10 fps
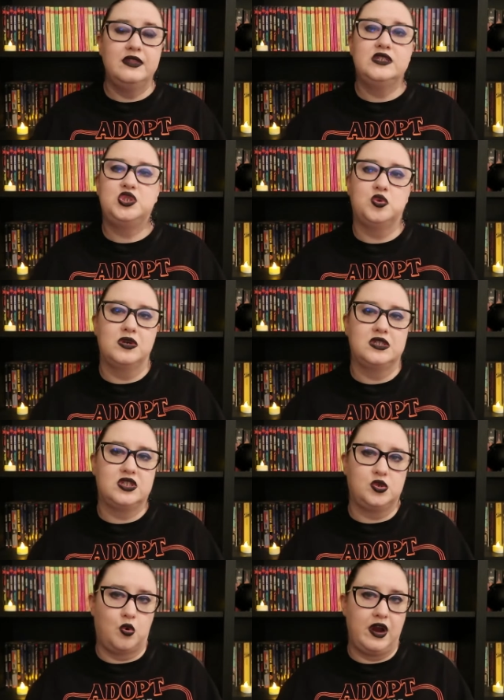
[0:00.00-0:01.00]
in the short
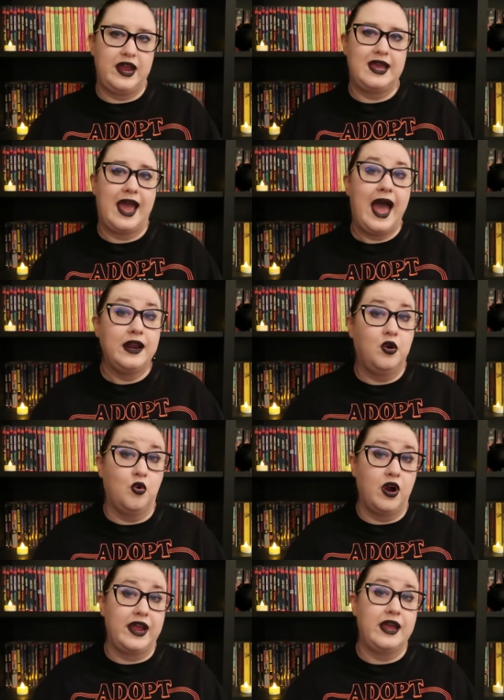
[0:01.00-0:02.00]
story
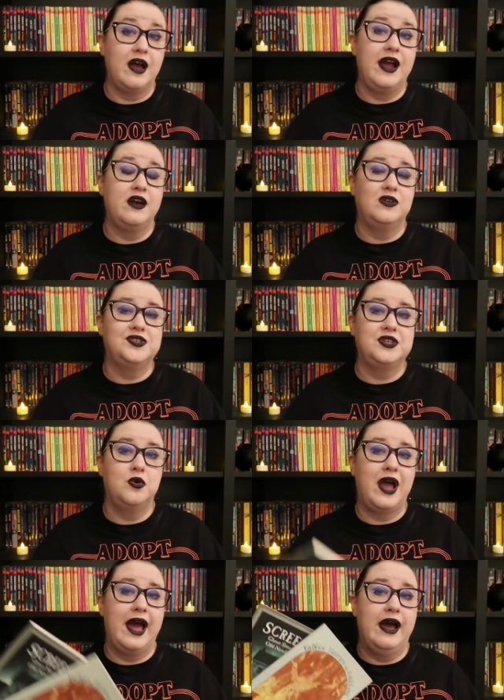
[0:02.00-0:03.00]
category, I
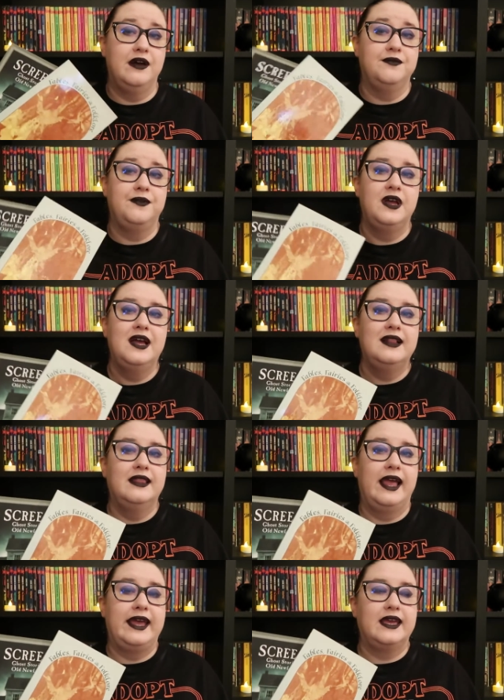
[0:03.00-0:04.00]
also have
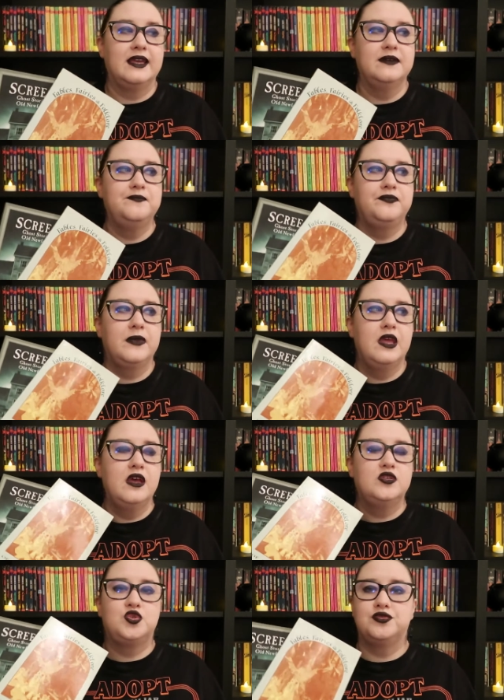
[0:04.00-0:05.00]
like
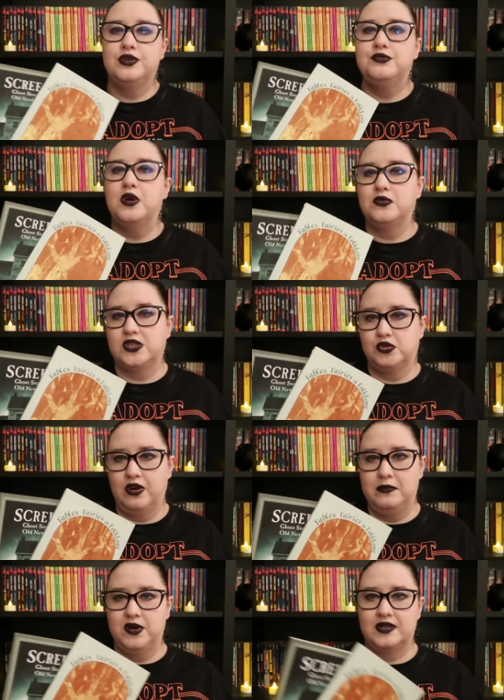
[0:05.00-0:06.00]
true ghost
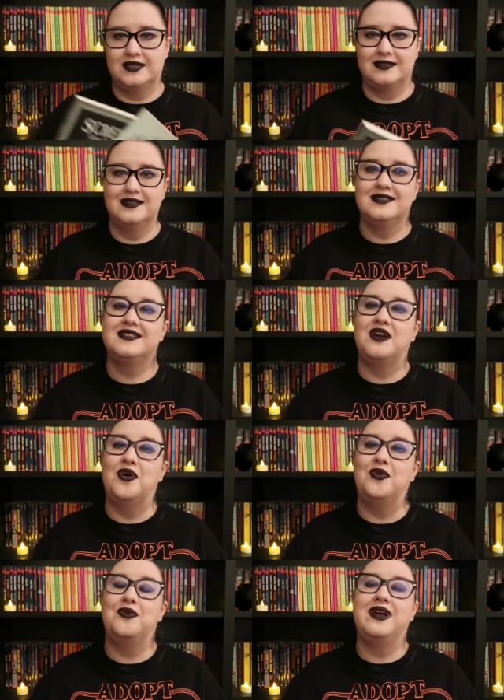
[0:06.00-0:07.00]
story books.
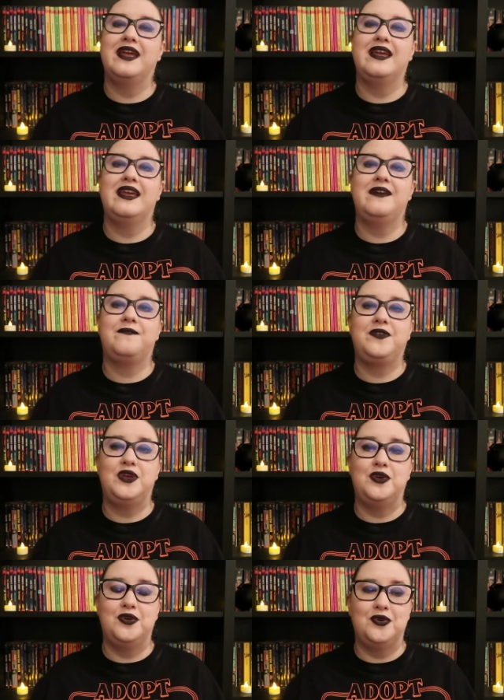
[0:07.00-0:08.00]
So if
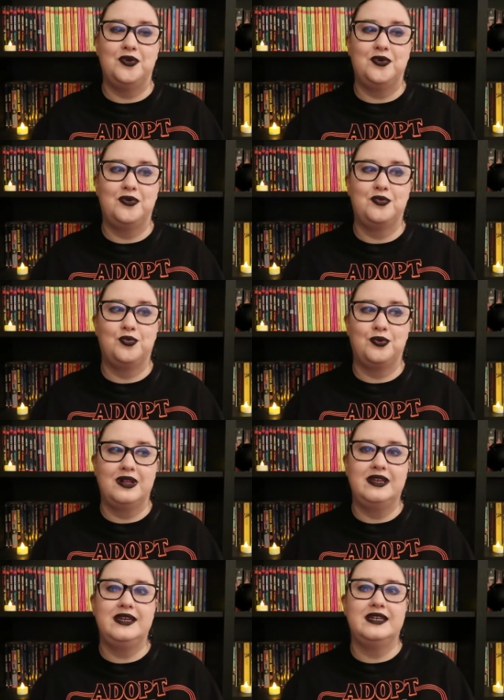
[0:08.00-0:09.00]
you
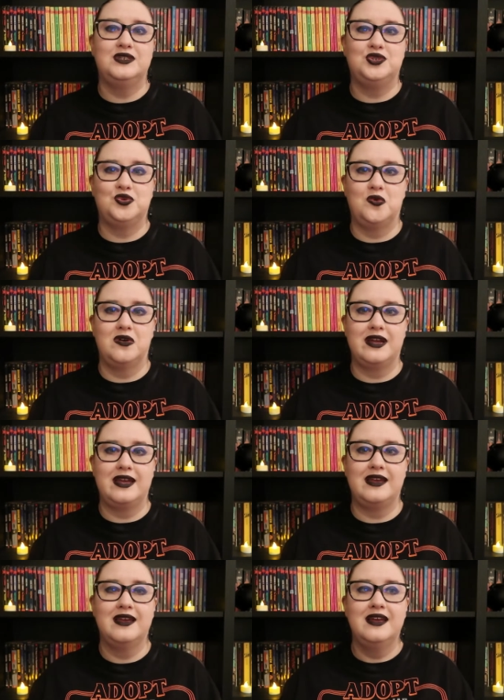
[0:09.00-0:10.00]
really
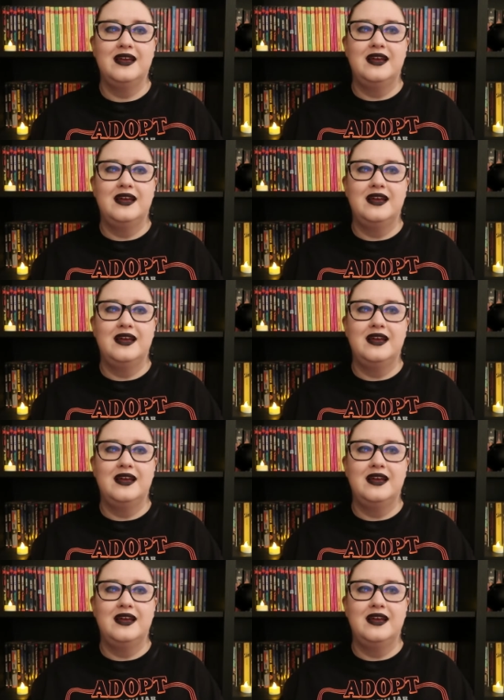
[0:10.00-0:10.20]
enjoy